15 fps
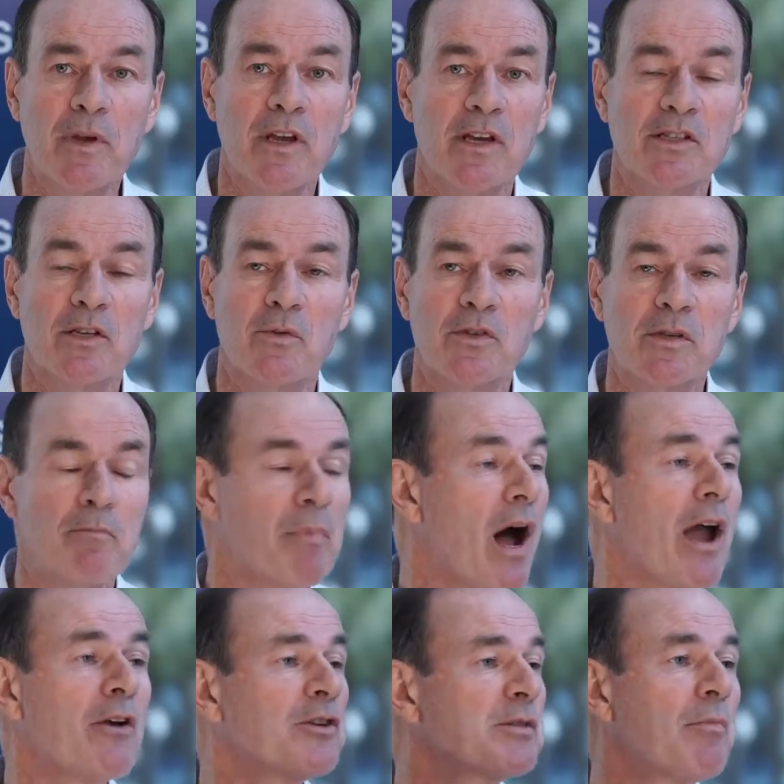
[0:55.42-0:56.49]
because it was a
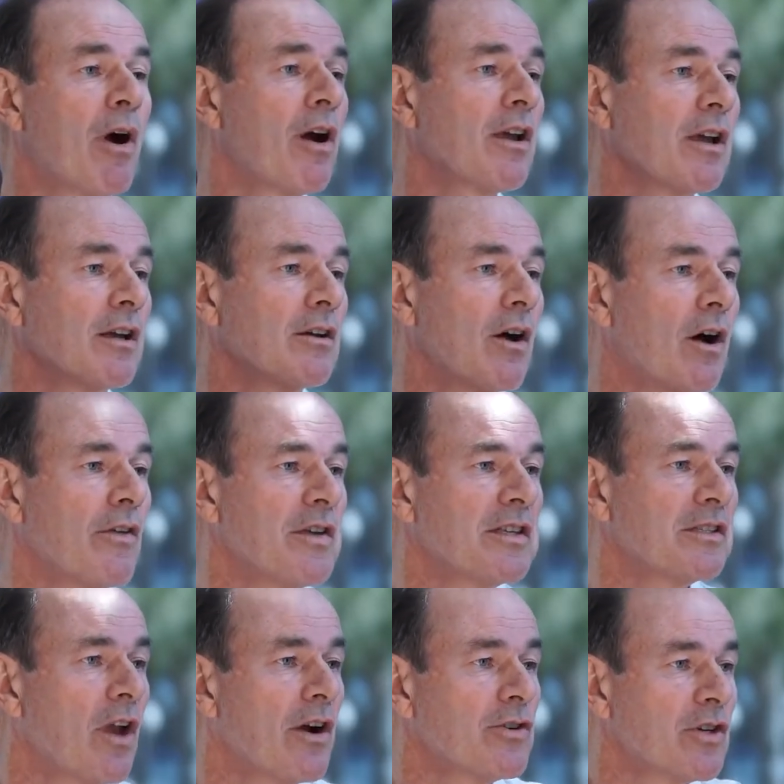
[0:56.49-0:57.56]
buyer's market. All
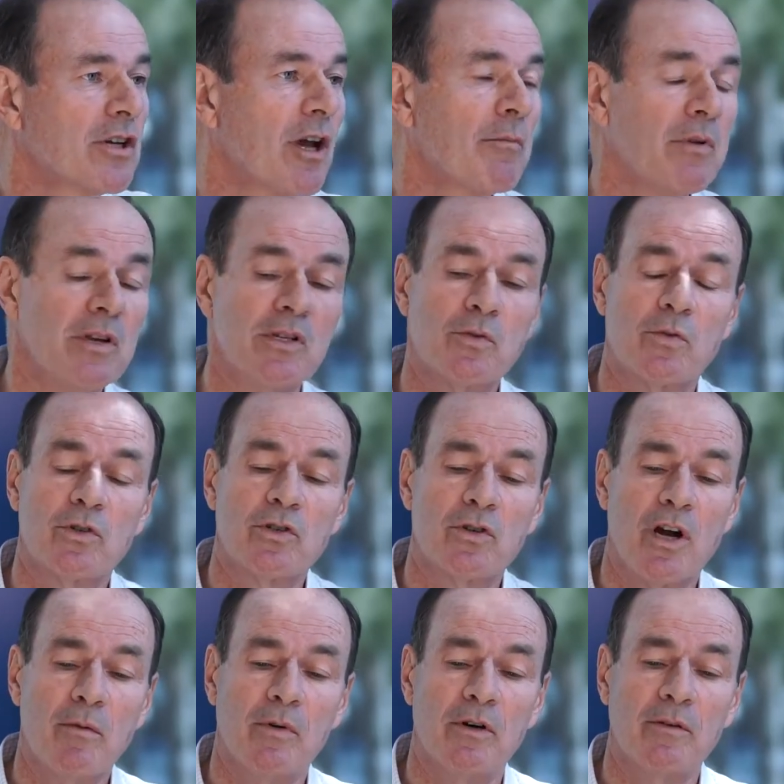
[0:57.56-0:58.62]
these larger companies were in
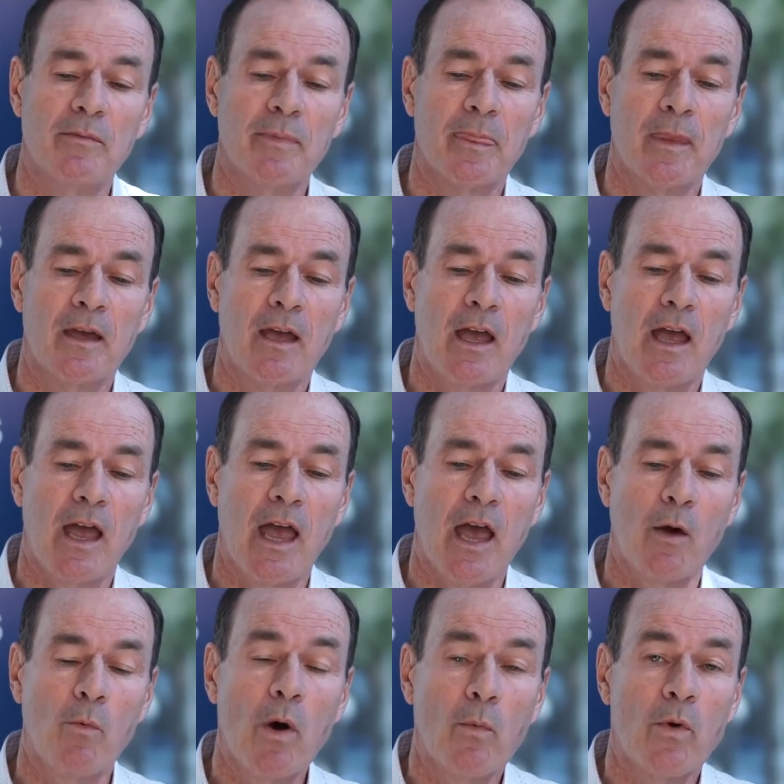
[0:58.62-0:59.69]
trouble.
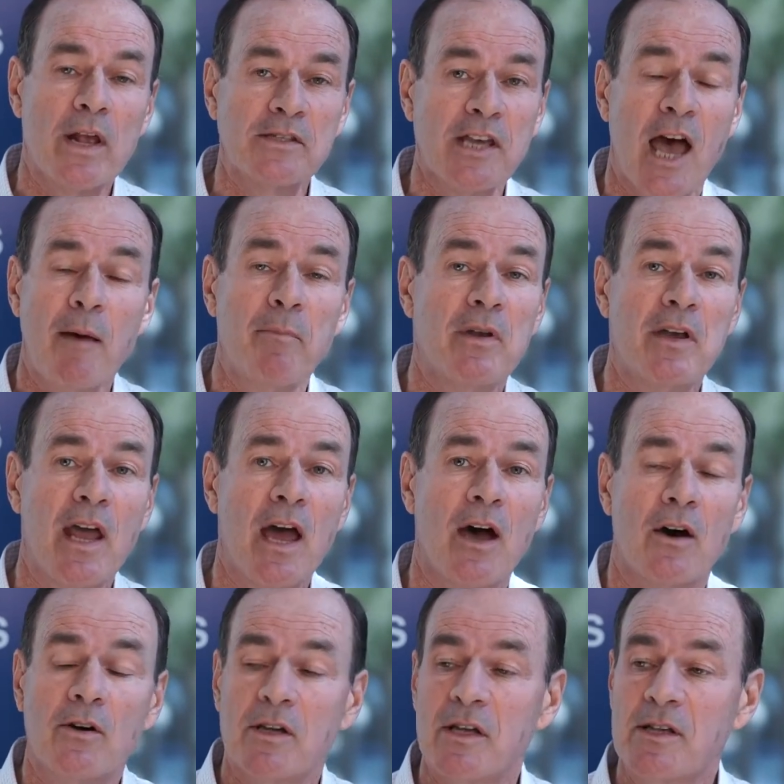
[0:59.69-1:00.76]
And what has happened
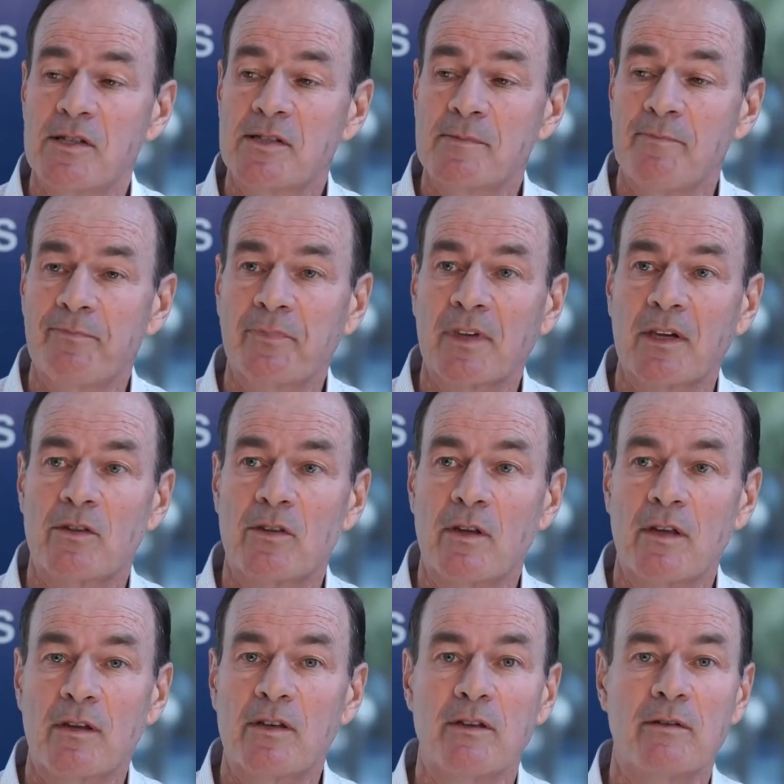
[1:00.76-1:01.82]
now is
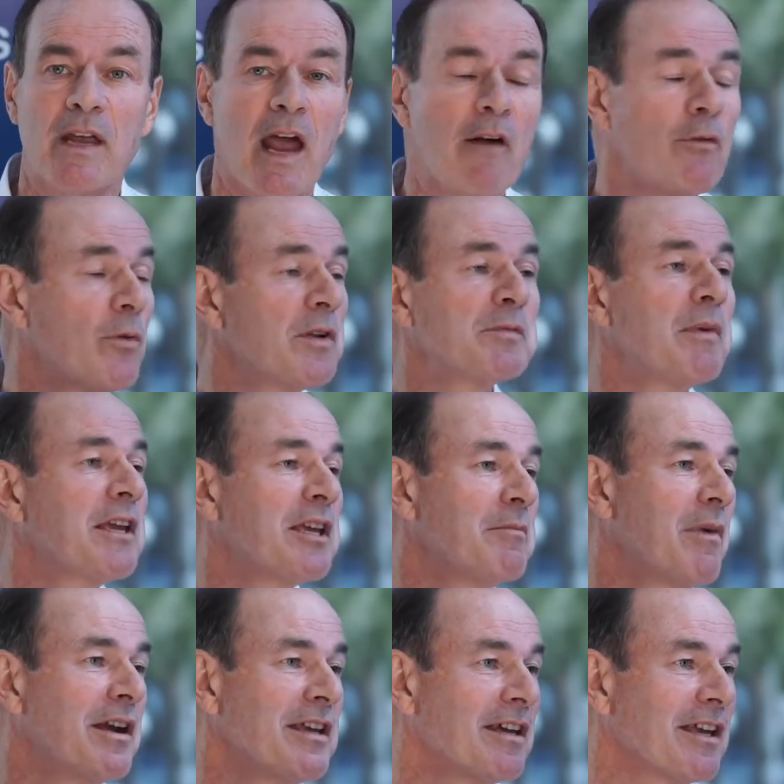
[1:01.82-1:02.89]
everyone's making
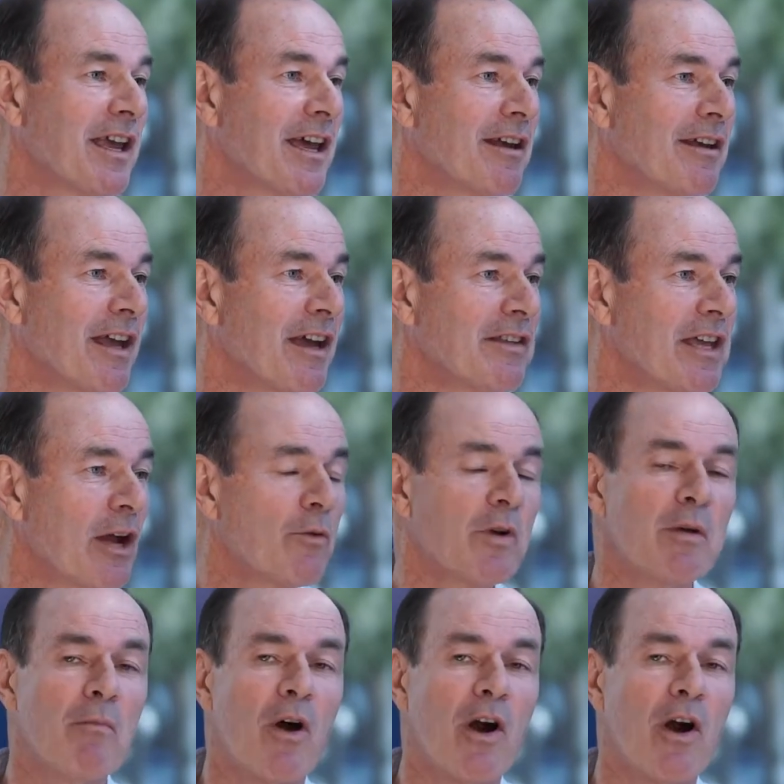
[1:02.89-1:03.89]
money again, and the equity